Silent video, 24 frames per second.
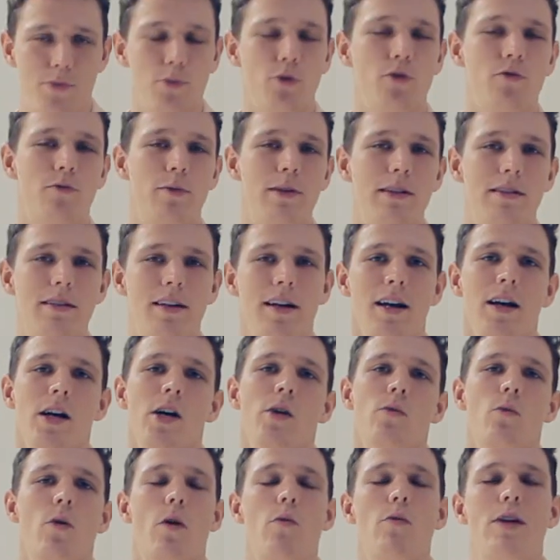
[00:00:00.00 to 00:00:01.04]
Movement,
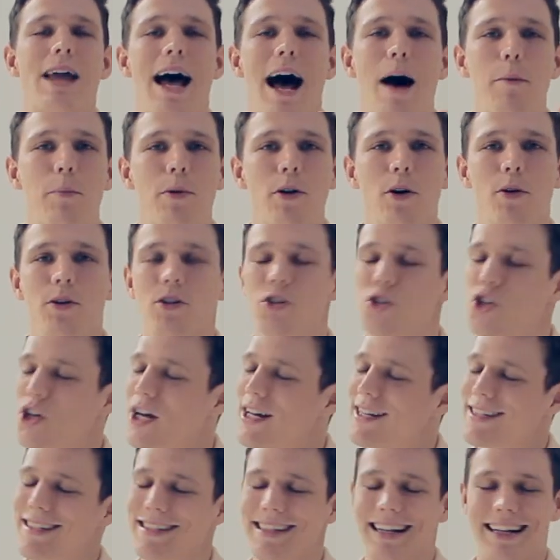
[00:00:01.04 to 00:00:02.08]
where we upload
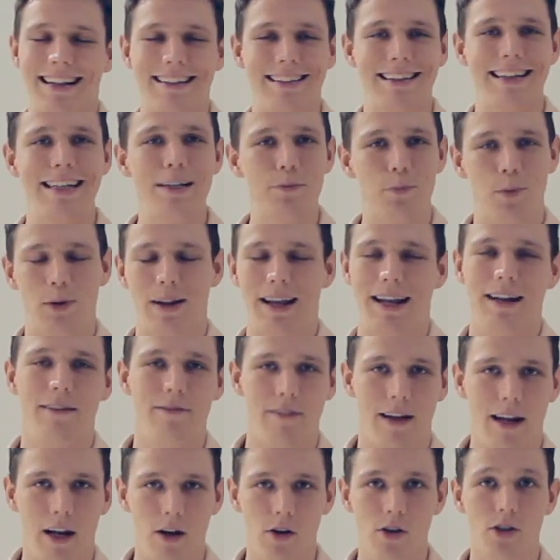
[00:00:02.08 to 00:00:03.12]
just clean, plain
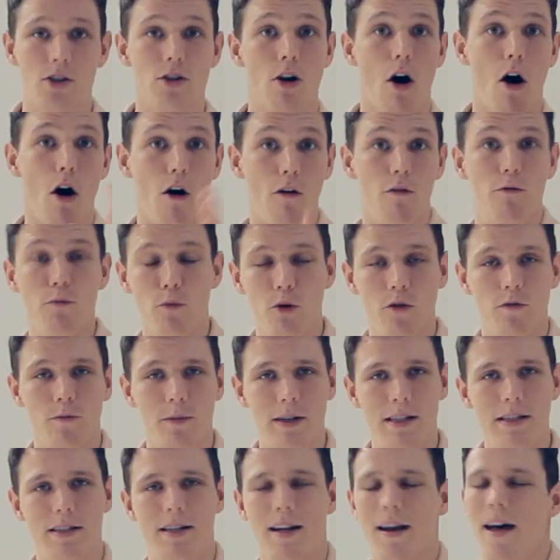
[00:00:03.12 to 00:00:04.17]
videos of
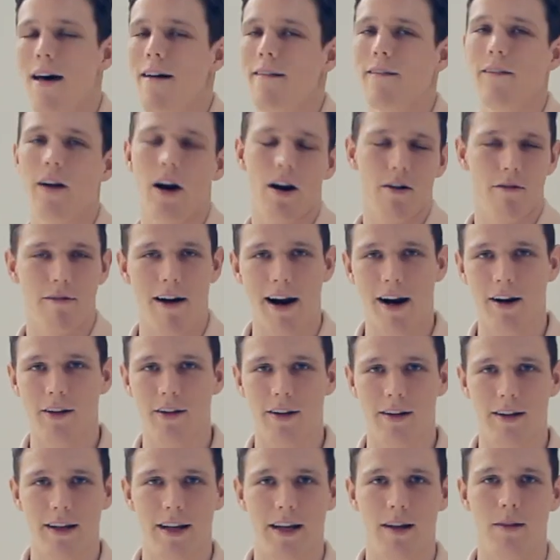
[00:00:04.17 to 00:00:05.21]
movement very
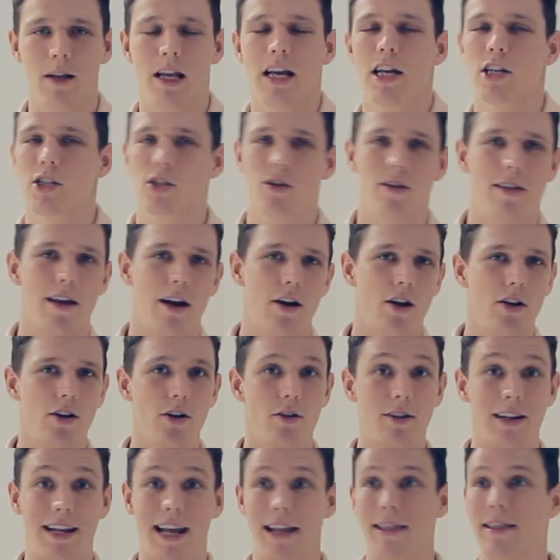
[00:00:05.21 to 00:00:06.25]
regularly. So there you
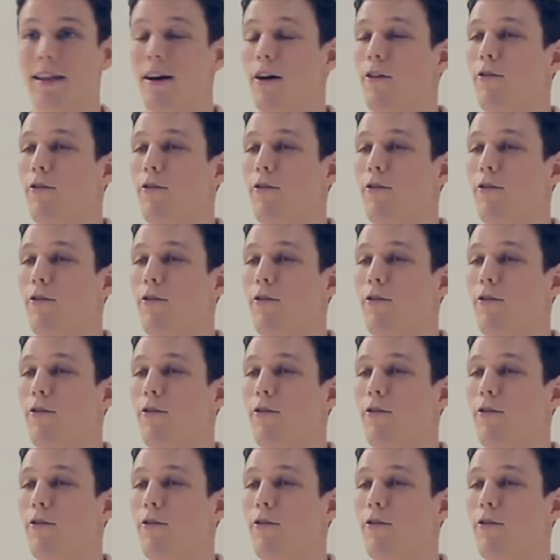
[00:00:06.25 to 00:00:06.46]
don't get the